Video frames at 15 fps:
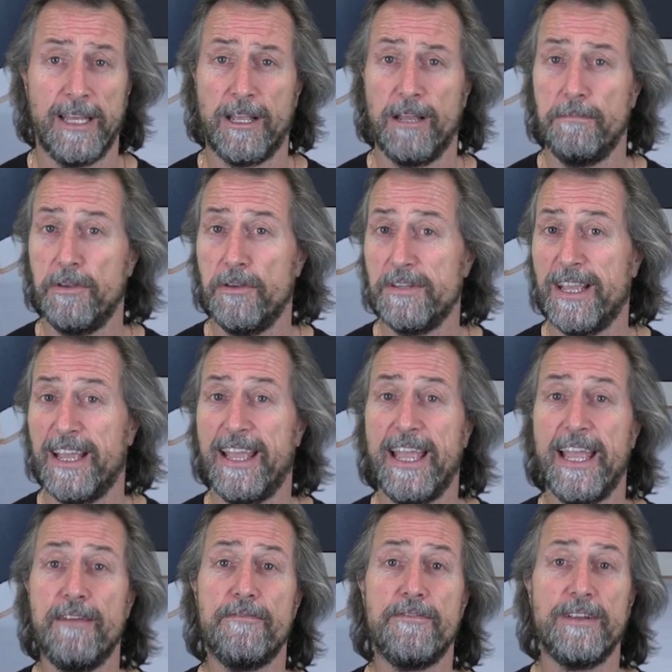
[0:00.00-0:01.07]
They could be using it
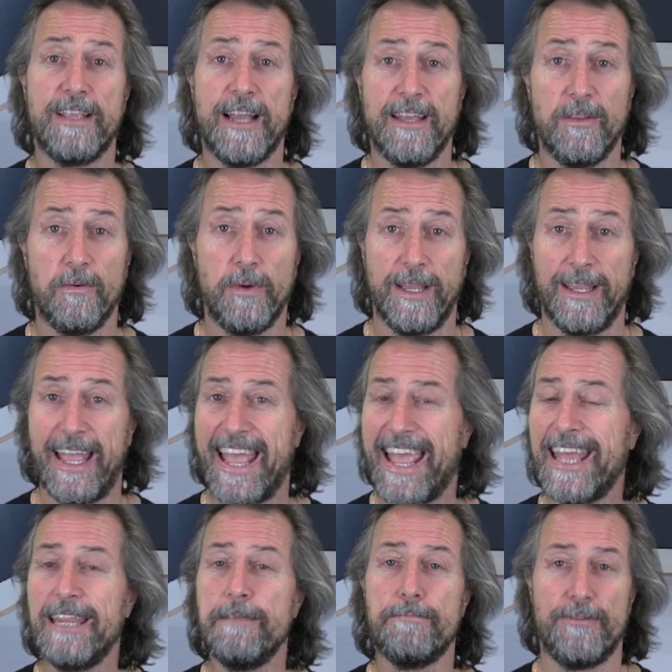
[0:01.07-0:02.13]
every day of the week,
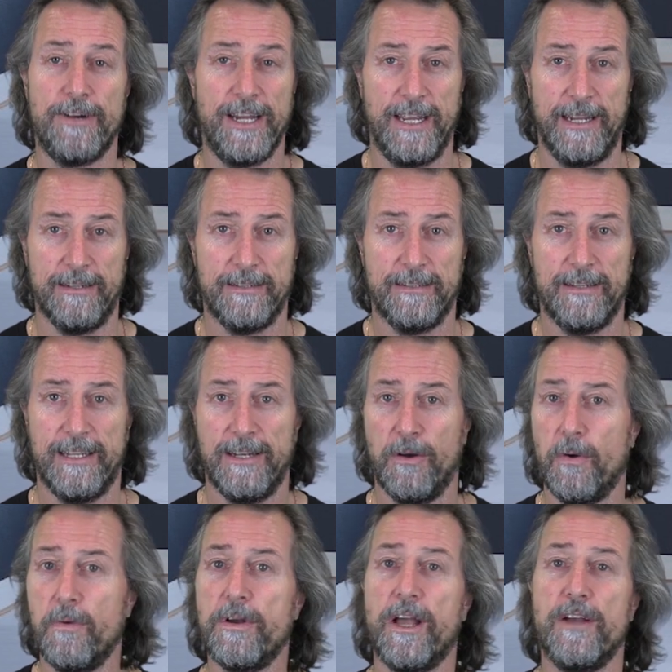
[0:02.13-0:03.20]
any brand, and
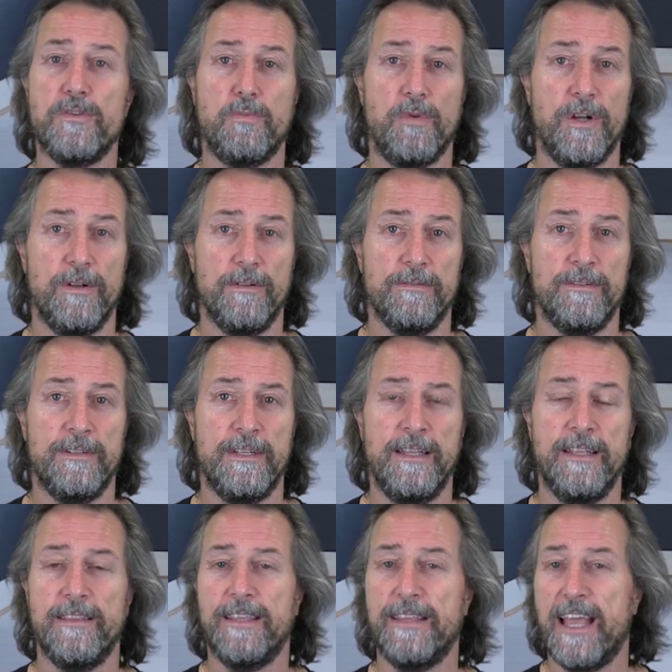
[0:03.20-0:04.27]
it all goes well.
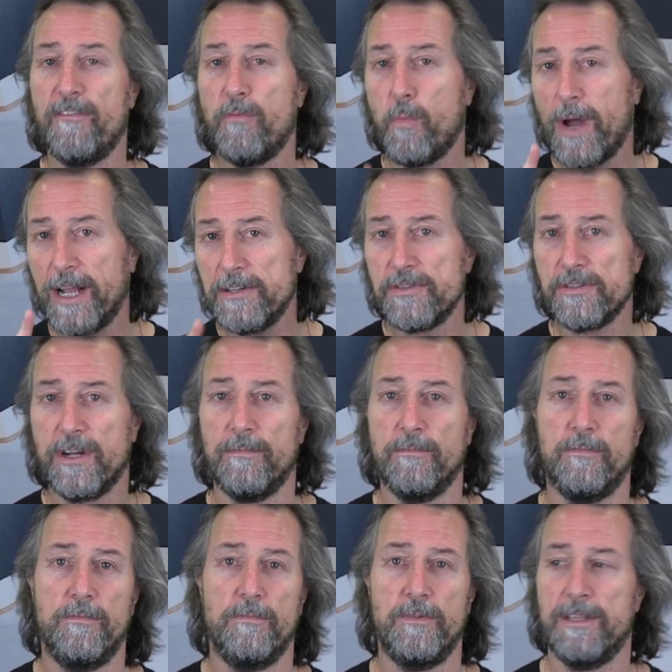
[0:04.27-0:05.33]
Then they have one
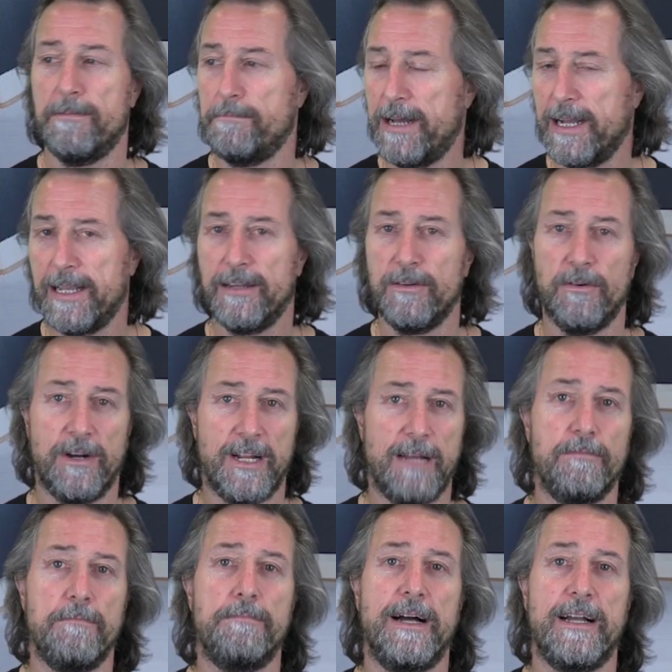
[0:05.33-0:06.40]
job with a bucket or a
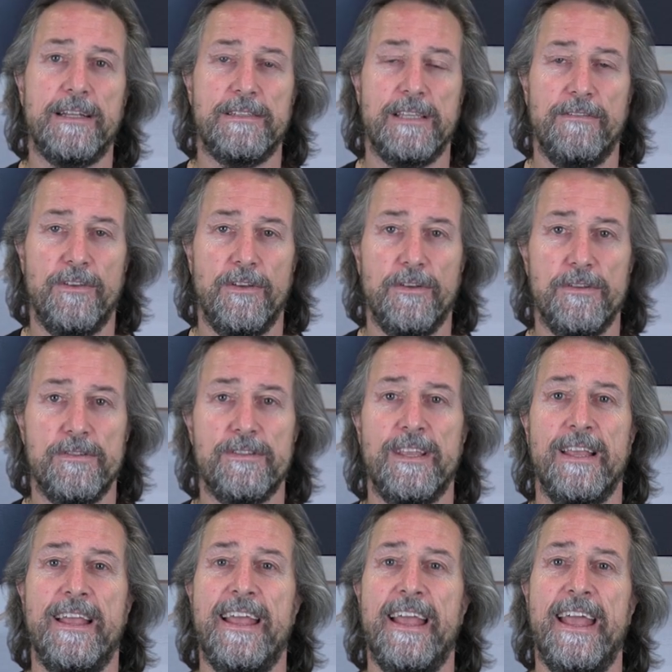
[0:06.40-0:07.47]
couple buckets they've used
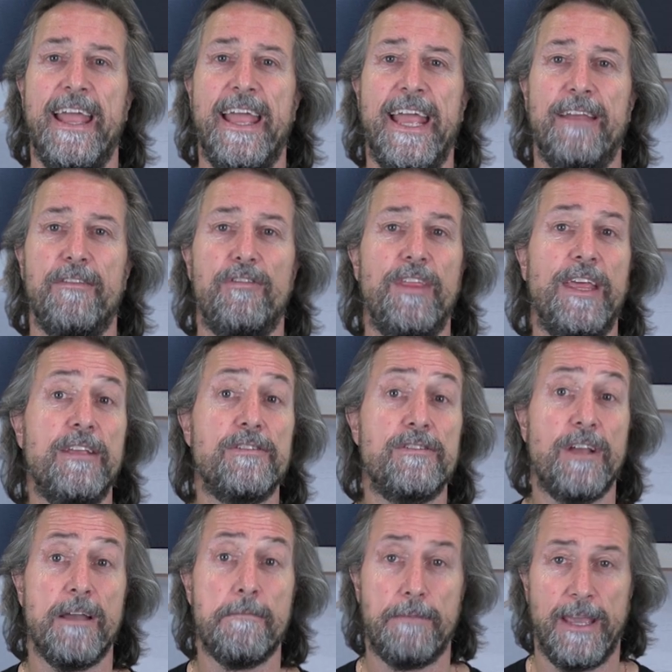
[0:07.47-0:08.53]
and things
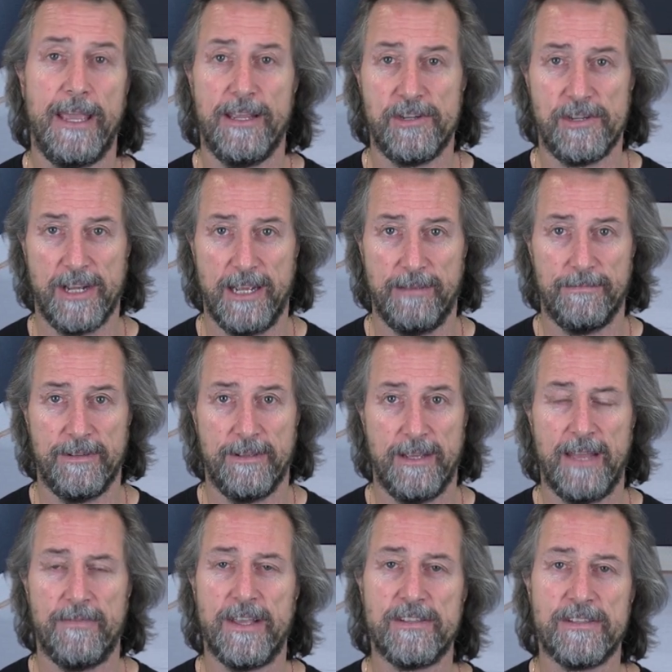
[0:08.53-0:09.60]
go pear-shaped.
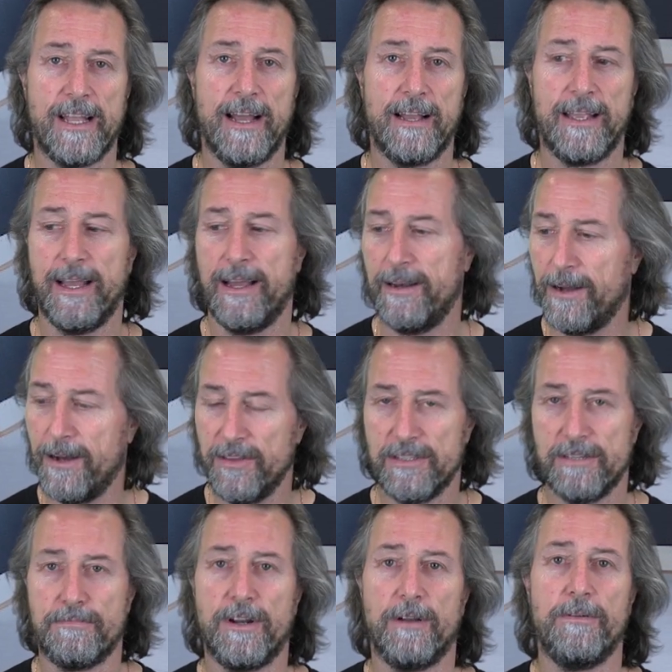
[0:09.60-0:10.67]
And they start going, oh,
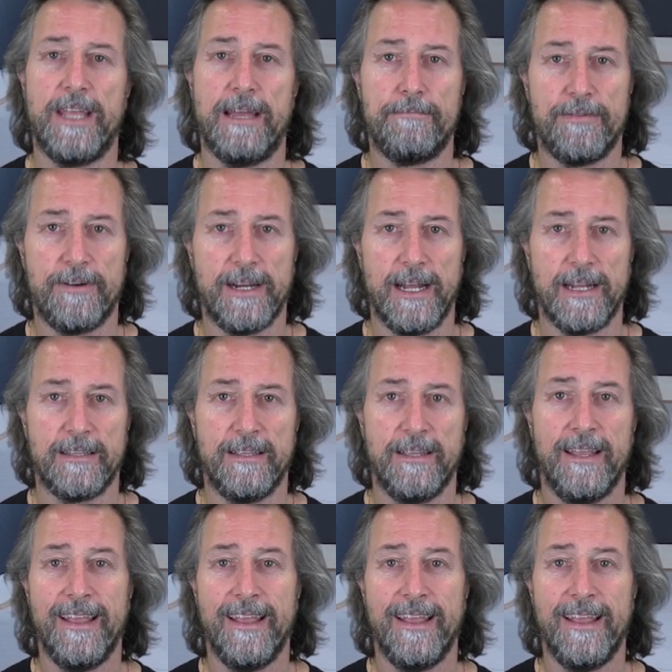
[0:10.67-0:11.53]
there's a problem with that product.